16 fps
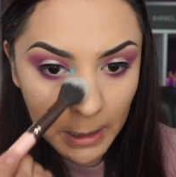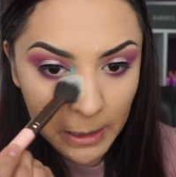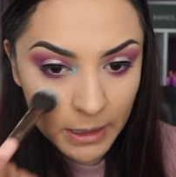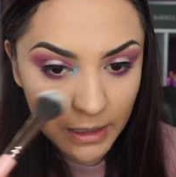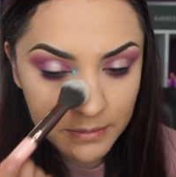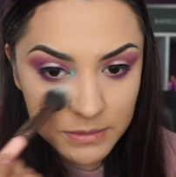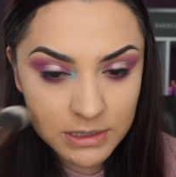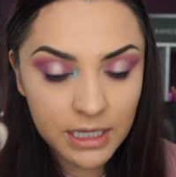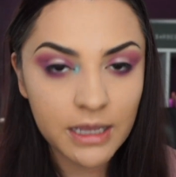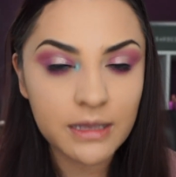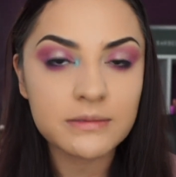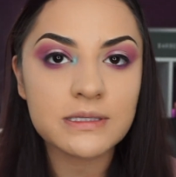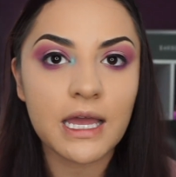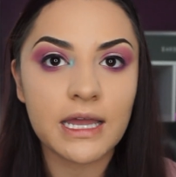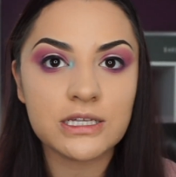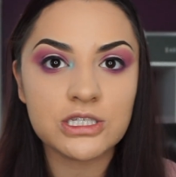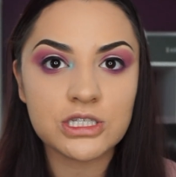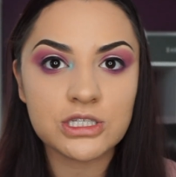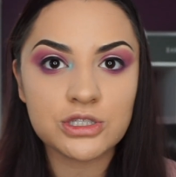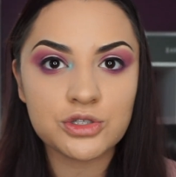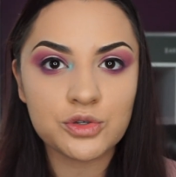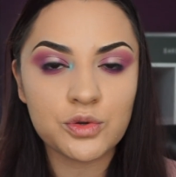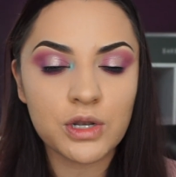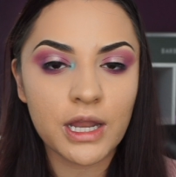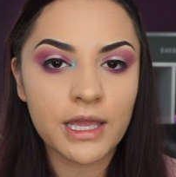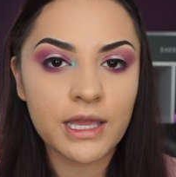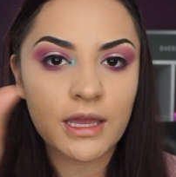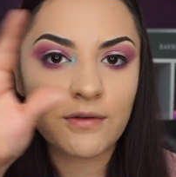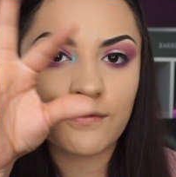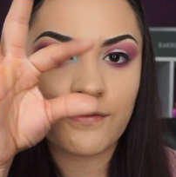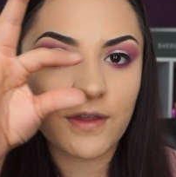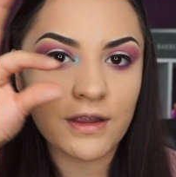Sometimes I just do like
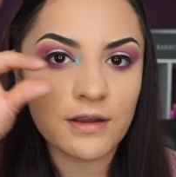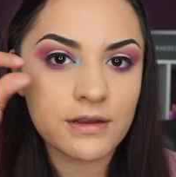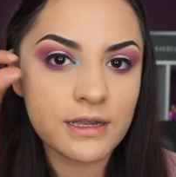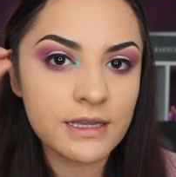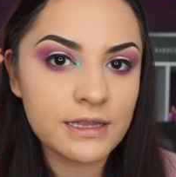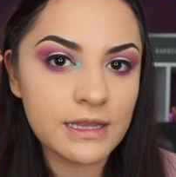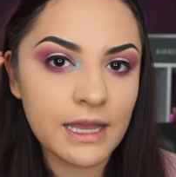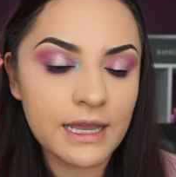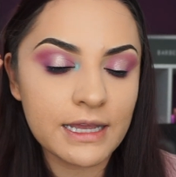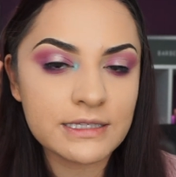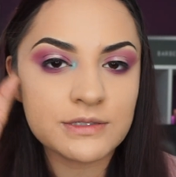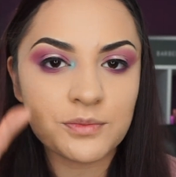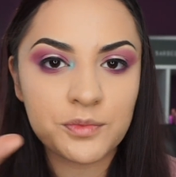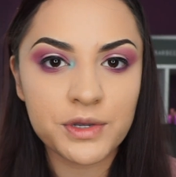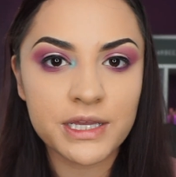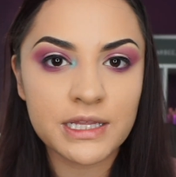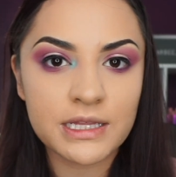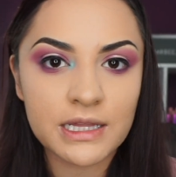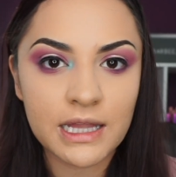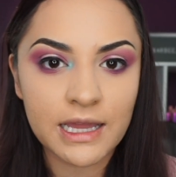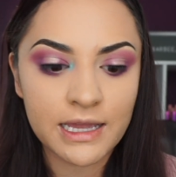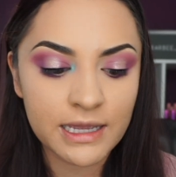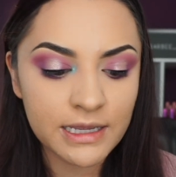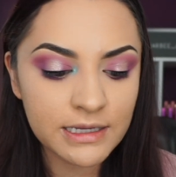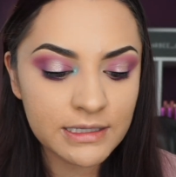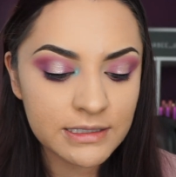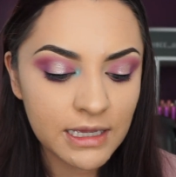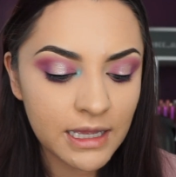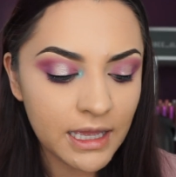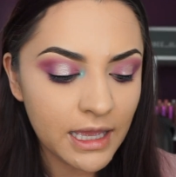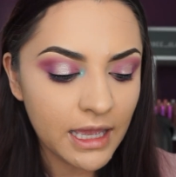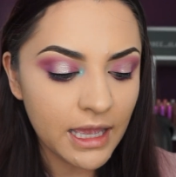a very nice wing line
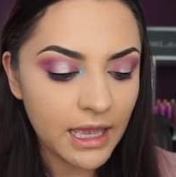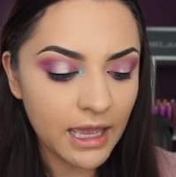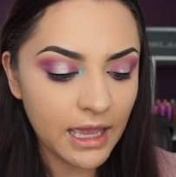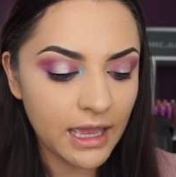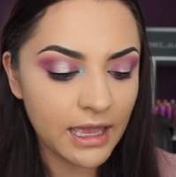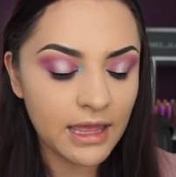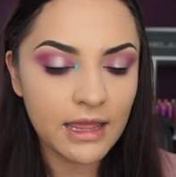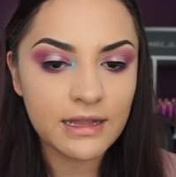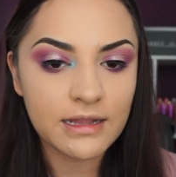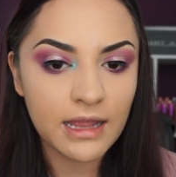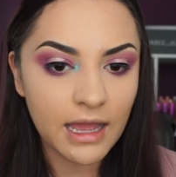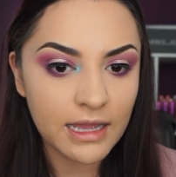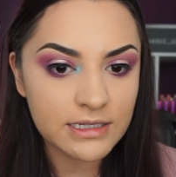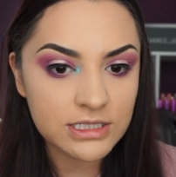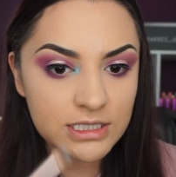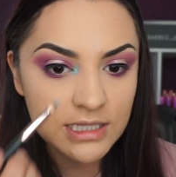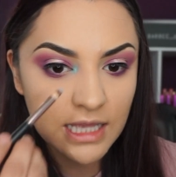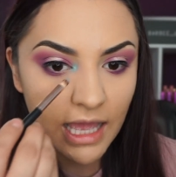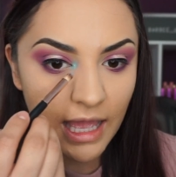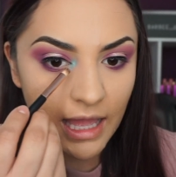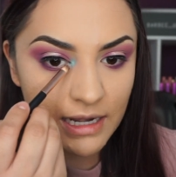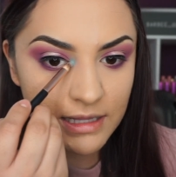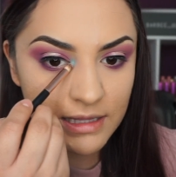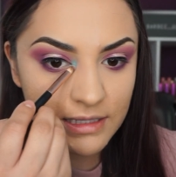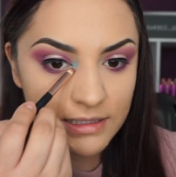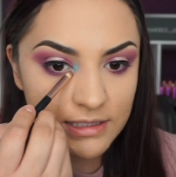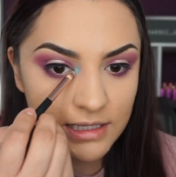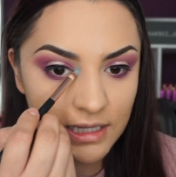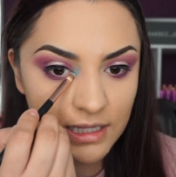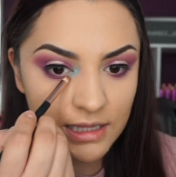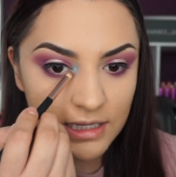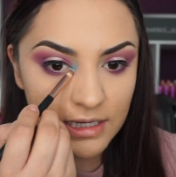and I just add this
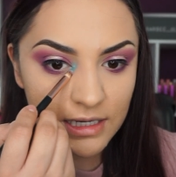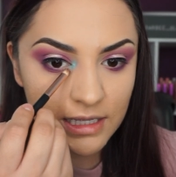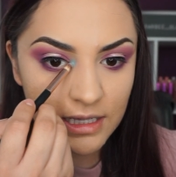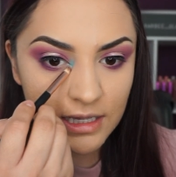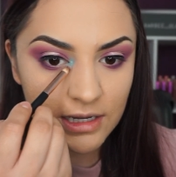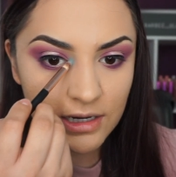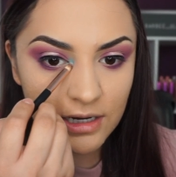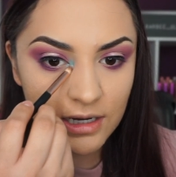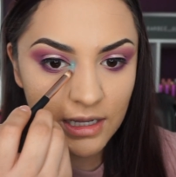color here,